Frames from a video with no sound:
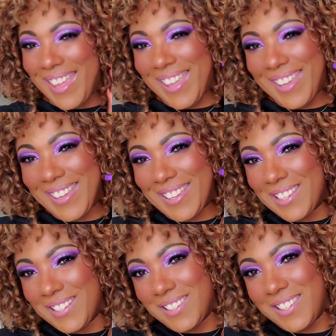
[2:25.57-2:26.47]

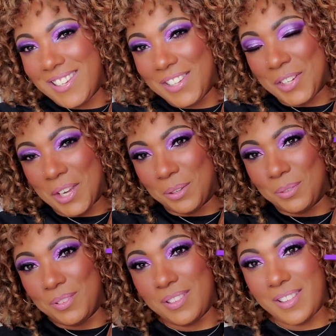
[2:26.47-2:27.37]
And, you
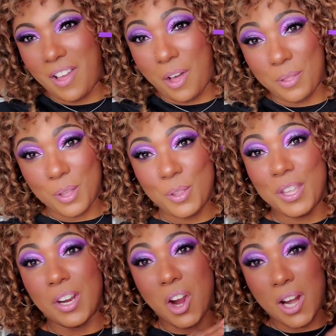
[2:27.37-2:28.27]
know, although
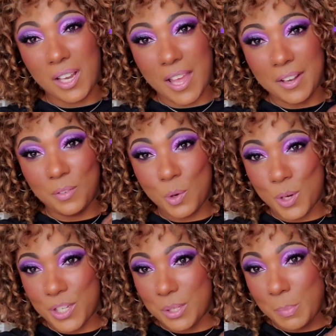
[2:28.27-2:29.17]
there are a lot of
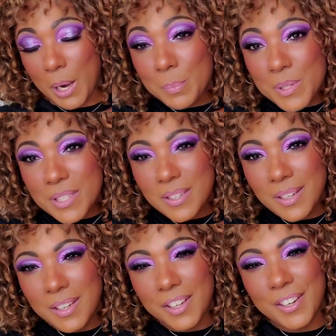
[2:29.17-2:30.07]
gorgeous purples in
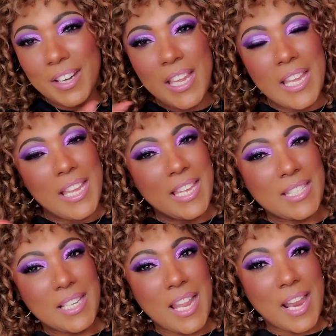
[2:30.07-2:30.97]
here,
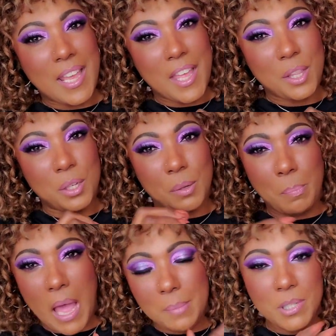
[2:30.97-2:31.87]
it's a lot of other
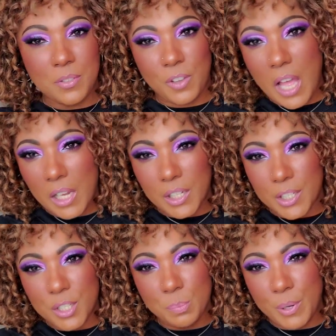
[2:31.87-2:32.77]
pops of
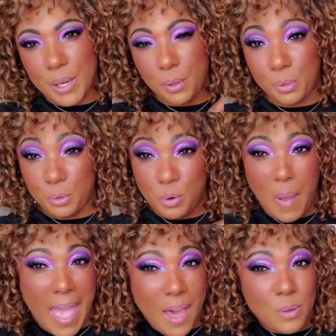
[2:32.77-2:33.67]
color sprinkled
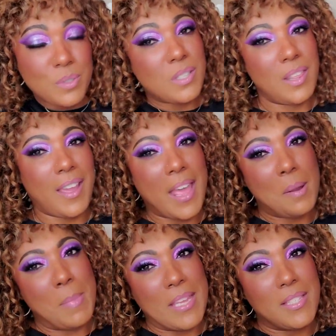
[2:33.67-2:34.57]
throughout that
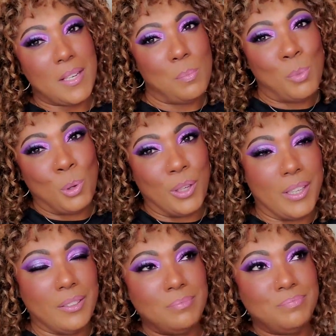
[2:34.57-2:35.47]
kind of makes it a
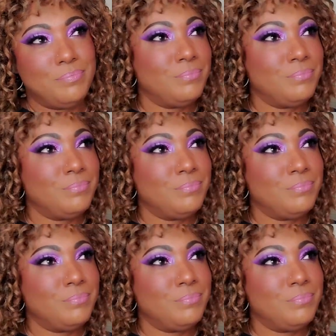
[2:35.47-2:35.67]
more